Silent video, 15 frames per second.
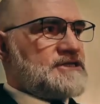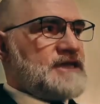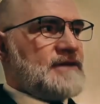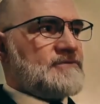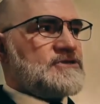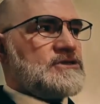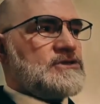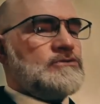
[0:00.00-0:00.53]

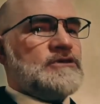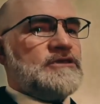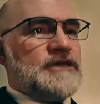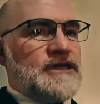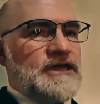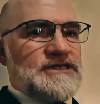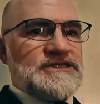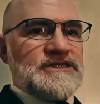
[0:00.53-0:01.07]
absolutely
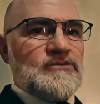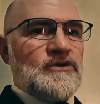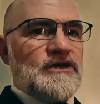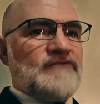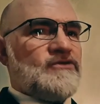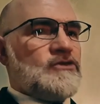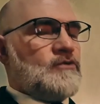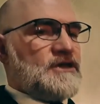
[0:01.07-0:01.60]
the case that
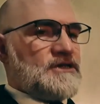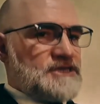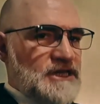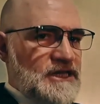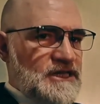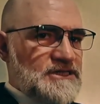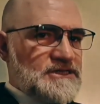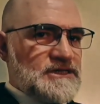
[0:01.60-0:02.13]
whatever the West
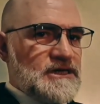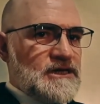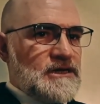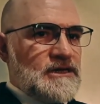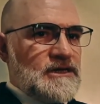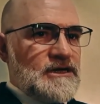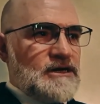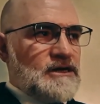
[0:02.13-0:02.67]
says,
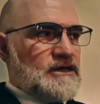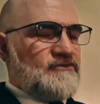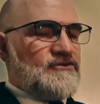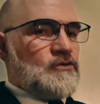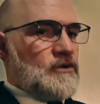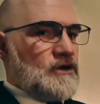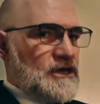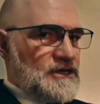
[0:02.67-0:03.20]
if
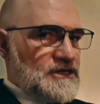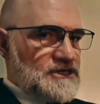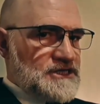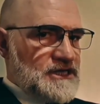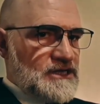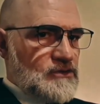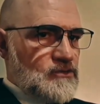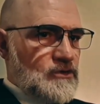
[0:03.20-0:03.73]
you want to
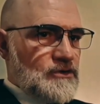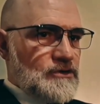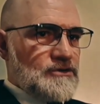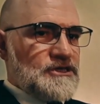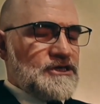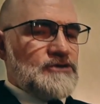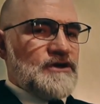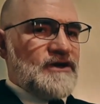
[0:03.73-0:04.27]
understand the
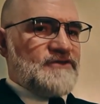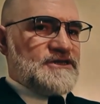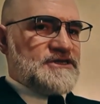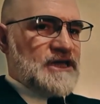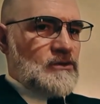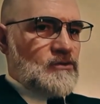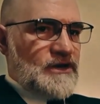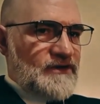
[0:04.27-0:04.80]
world, then you have to
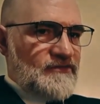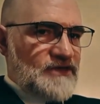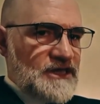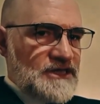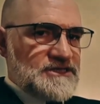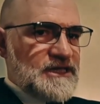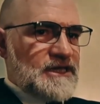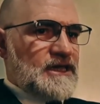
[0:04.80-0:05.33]
take whatever
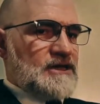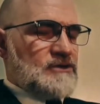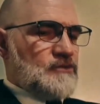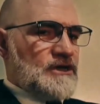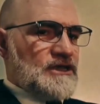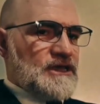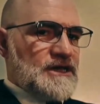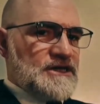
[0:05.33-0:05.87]
they say and
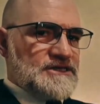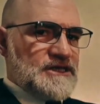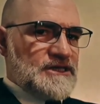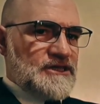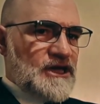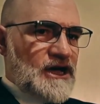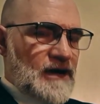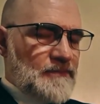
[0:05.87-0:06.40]
realize
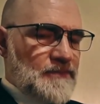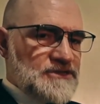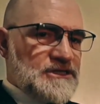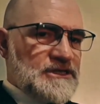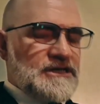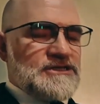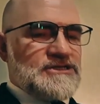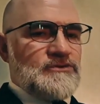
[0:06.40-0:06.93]
that the
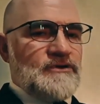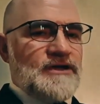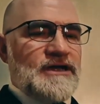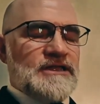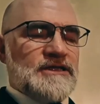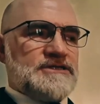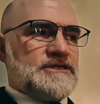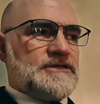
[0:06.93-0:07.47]
opposite is the
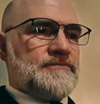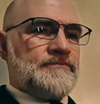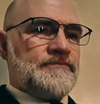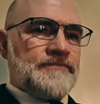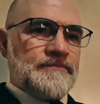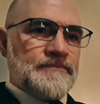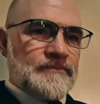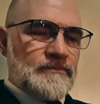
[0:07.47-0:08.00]
reality.
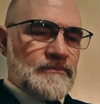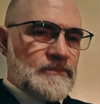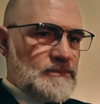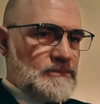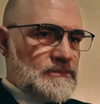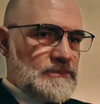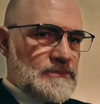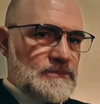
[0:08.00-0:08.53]

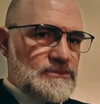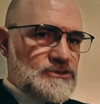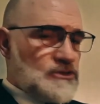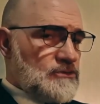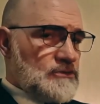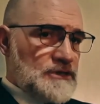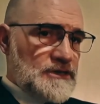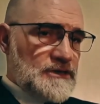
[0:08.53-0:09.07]

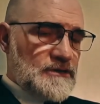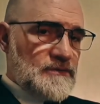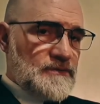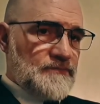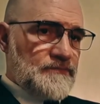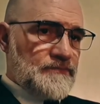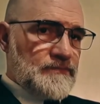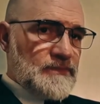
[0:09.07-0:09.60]
Truly.
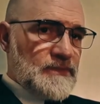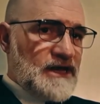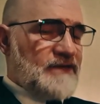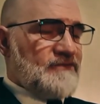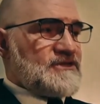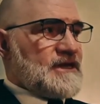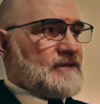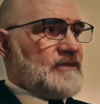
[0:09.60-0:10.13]

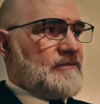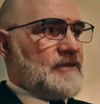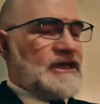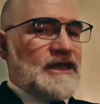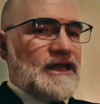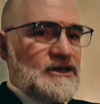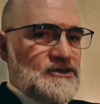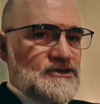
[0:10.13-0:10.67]
And every time they
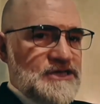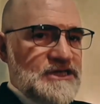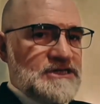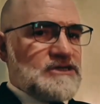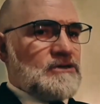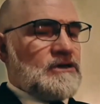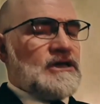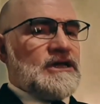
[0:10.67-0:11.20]
make an
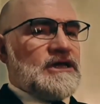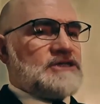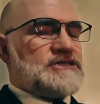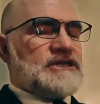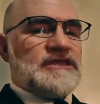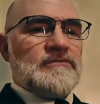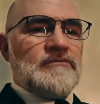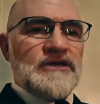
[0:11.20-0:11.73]
accusation,
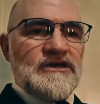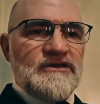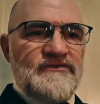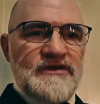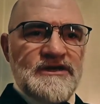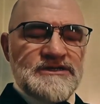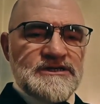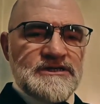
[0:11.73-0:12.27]
it's nothing but a
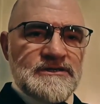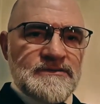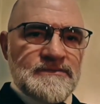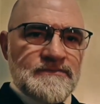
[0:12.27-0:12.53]
confession.